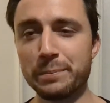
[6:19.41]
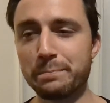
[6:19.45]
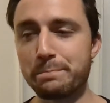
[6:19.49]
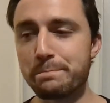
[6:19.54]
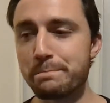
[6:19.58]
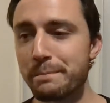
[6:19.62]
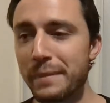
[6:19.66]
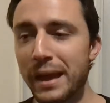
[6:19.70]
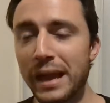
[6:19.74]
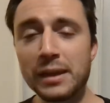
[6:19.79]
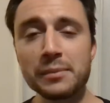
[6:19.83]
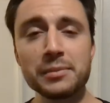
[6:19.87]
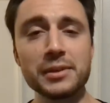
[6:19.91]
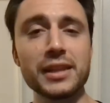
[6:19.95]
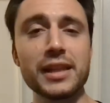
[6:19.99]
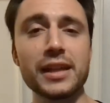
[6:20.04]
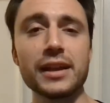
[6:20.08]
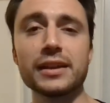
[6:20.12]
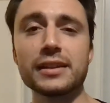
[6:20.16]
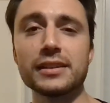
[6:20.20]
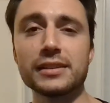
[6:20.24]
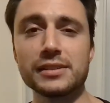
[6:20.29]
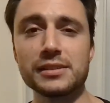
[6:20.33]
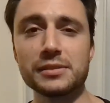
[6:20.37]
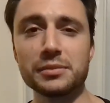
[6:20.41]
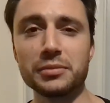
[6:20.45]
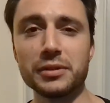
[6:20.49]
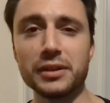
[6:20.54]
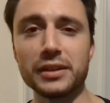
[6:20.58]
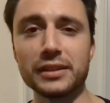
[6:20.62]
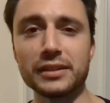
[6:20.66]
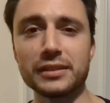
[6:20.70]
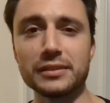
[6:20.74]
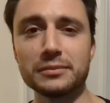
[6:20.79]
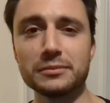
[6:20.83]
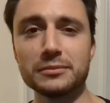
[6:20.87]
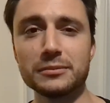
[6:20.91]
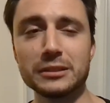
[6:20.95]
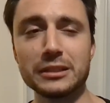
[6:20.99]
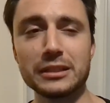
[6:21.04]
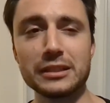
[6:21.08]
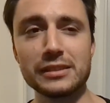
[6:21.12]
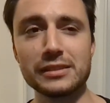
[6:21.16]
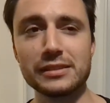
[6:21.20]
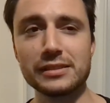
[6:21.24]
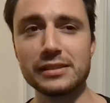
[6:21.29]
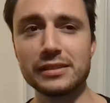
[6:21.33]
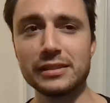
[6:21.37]
Maybe that could explain it
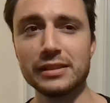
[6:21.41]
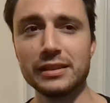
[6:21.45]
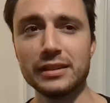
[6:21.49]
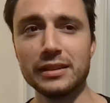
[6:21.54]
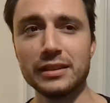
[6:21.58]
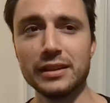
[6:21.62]
because